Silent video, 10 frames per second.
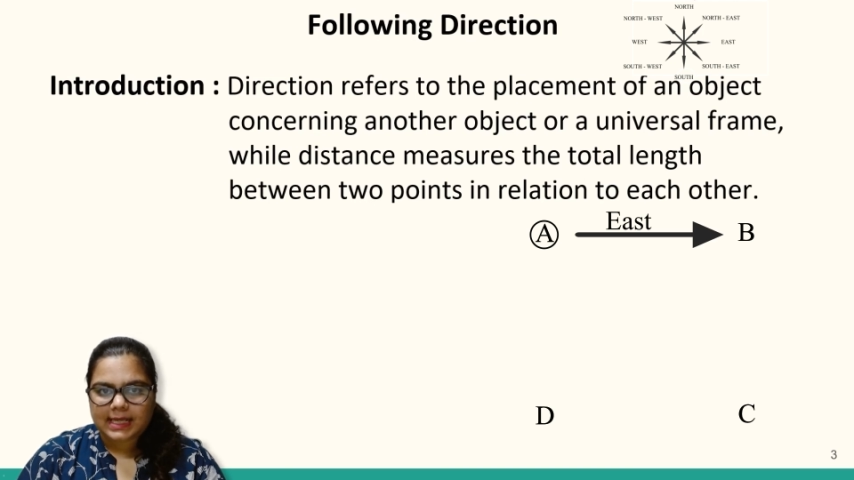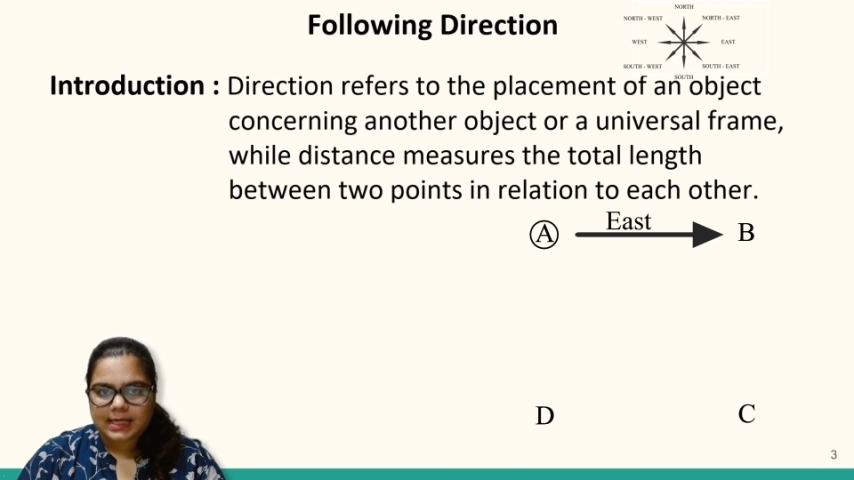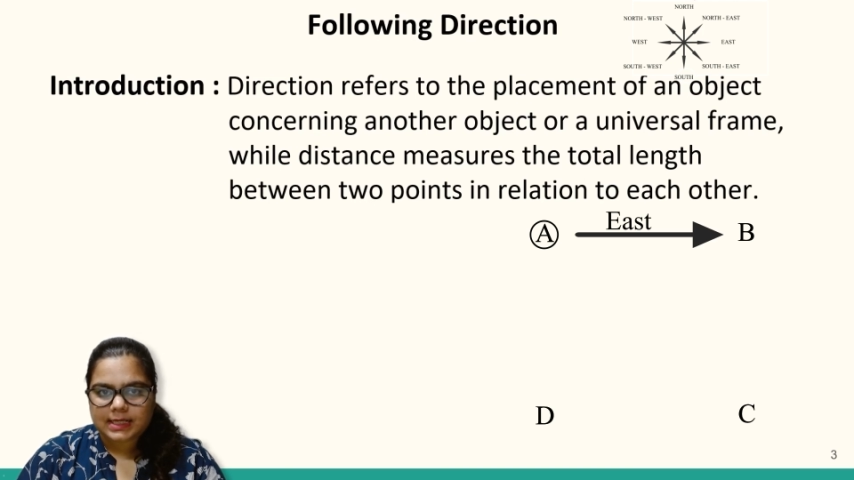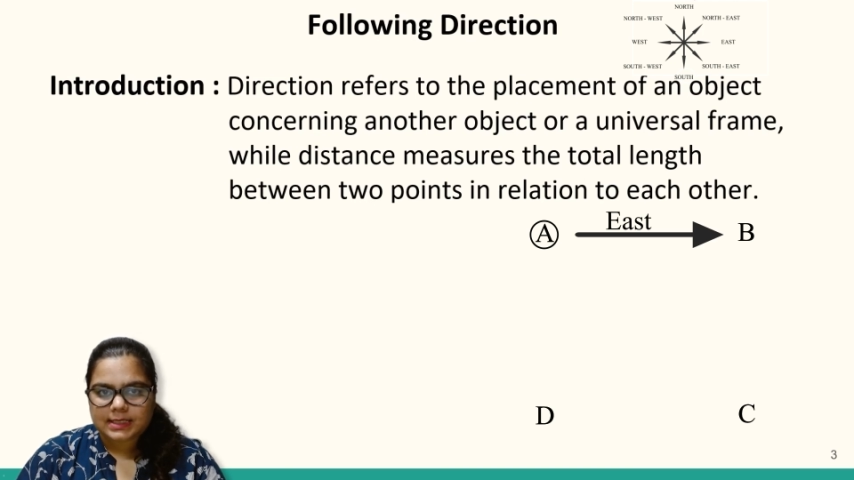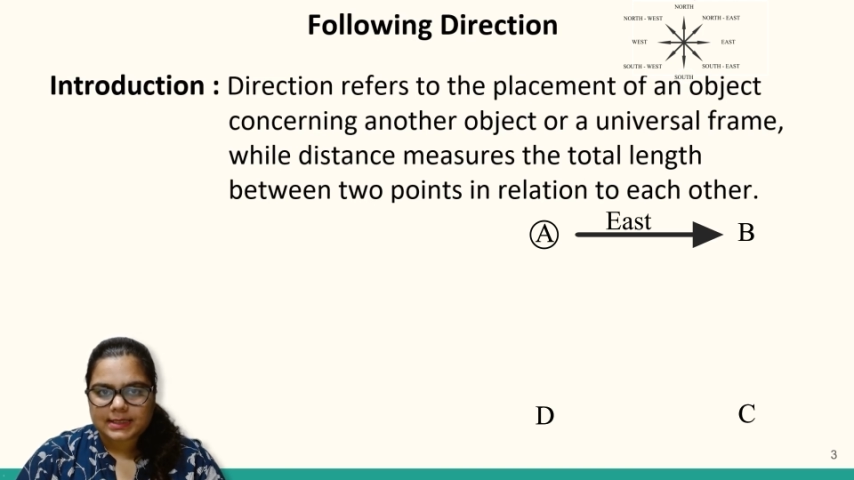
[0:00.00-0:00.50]

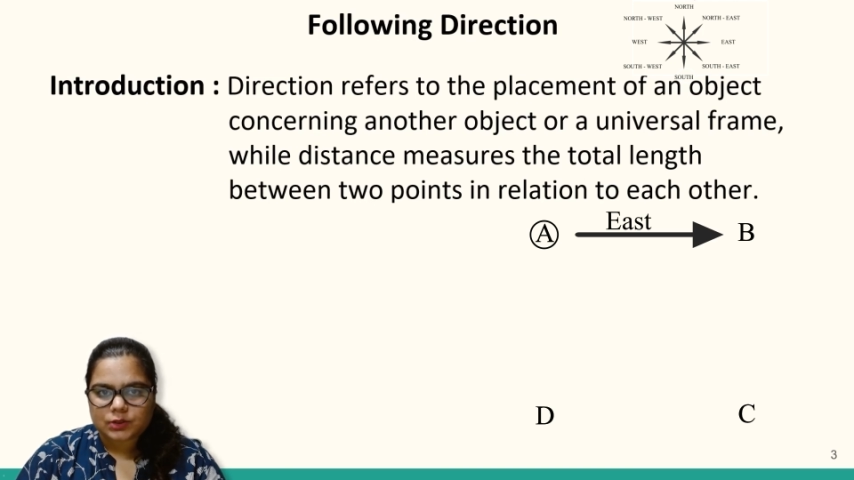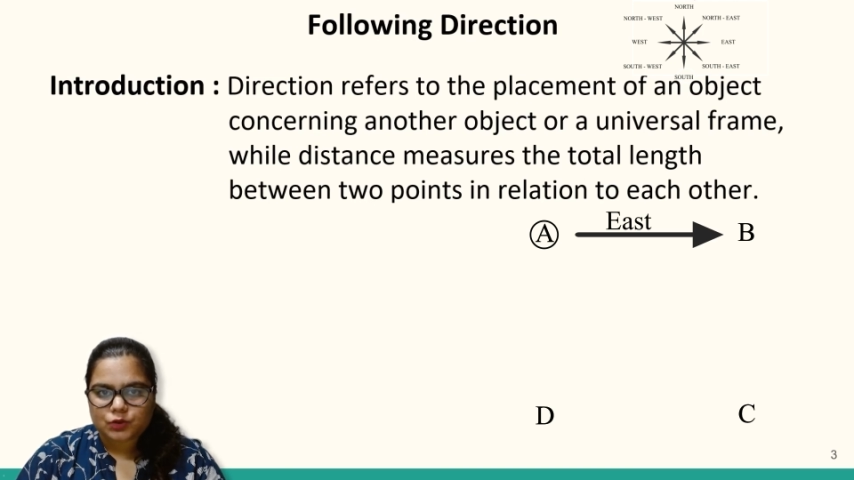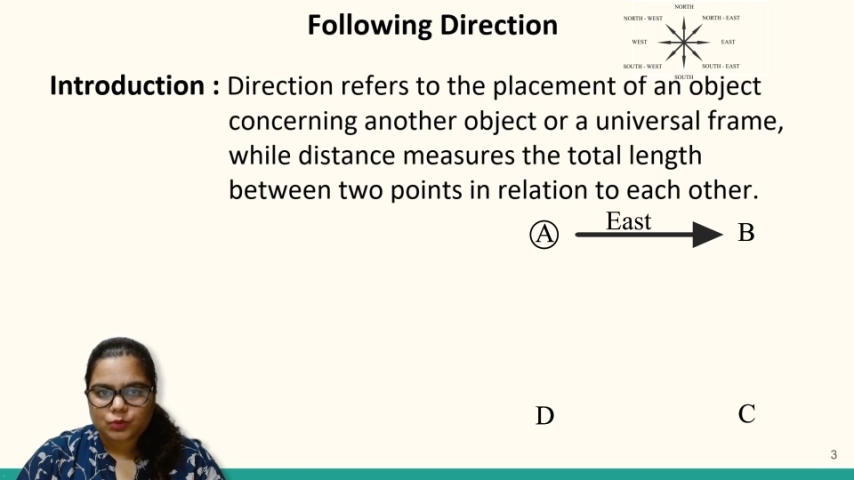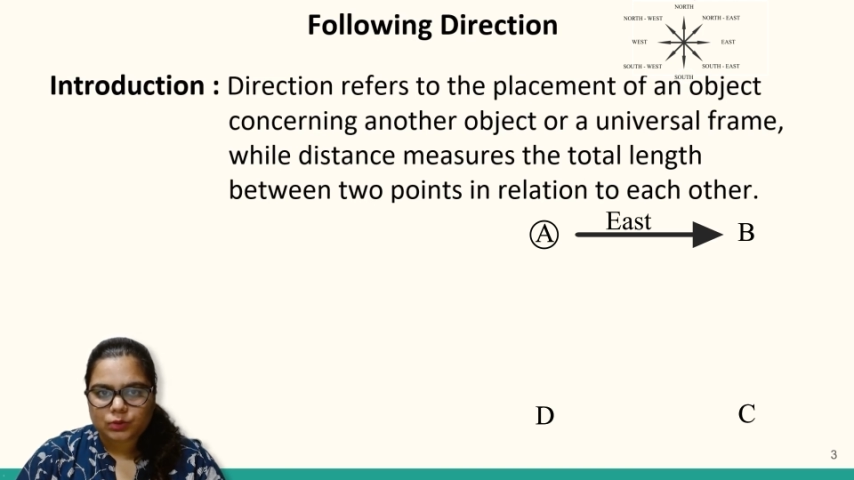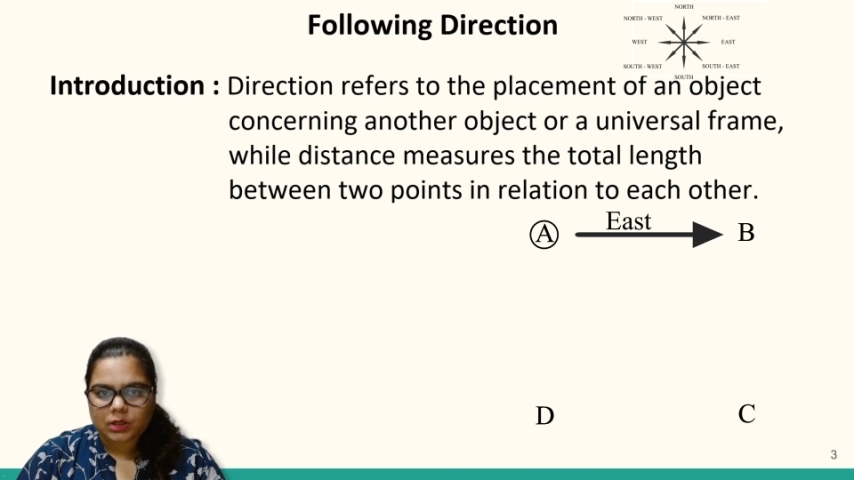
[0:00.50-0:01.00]
is
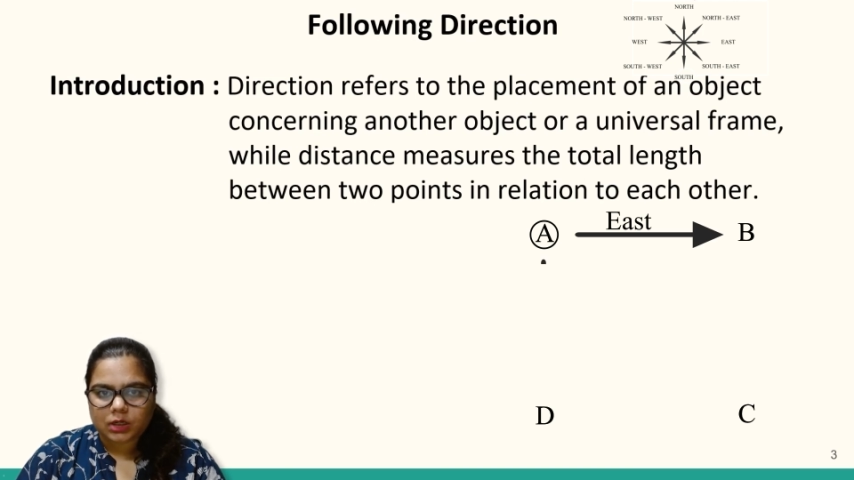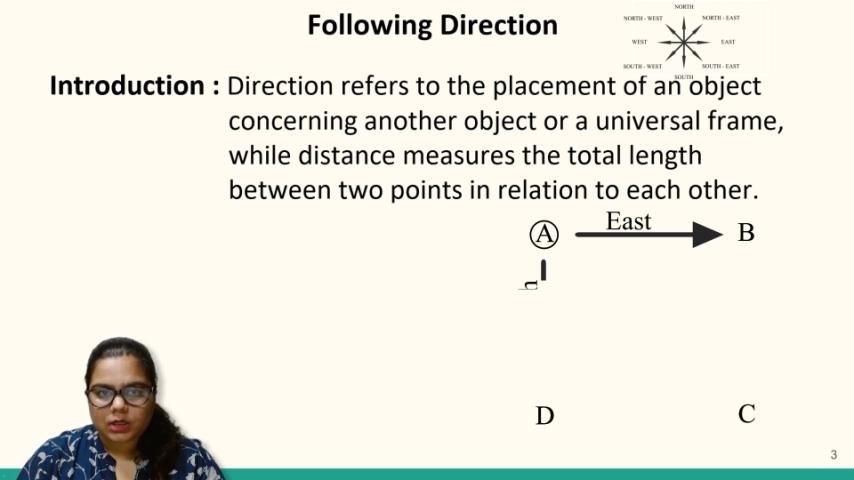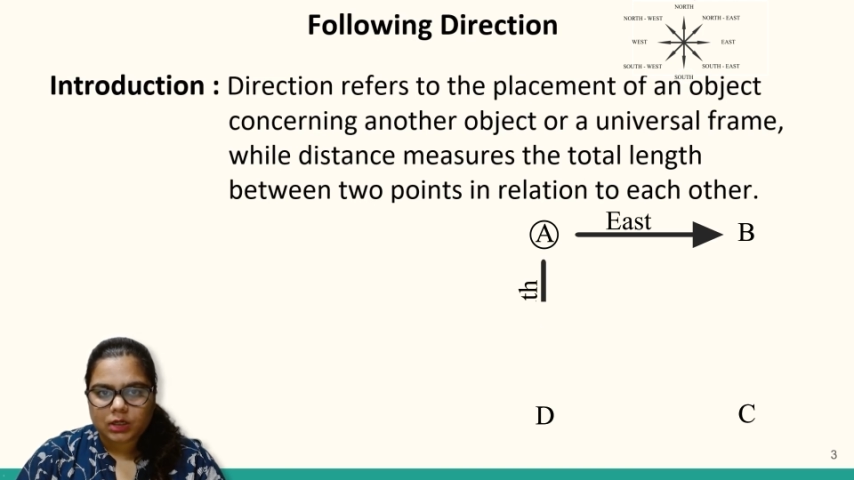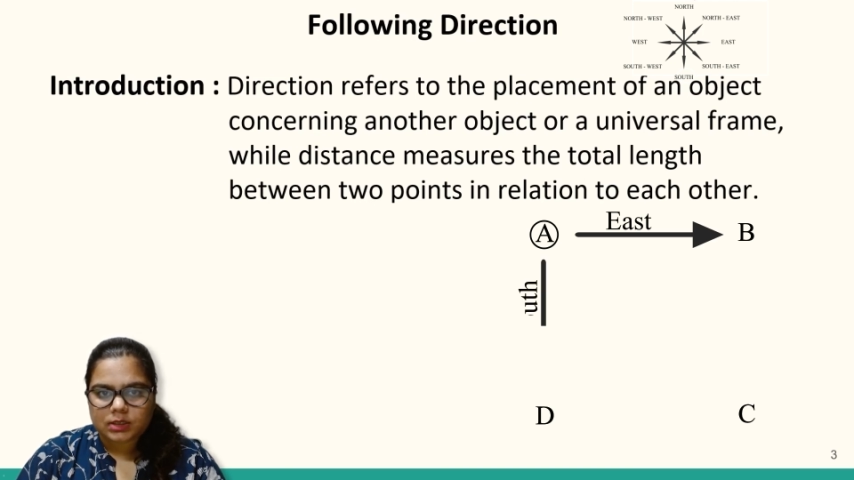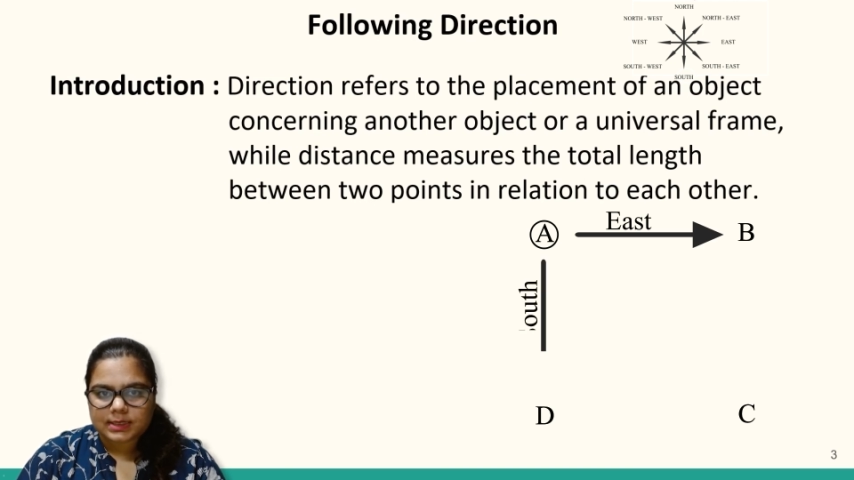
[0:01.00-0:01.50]
to the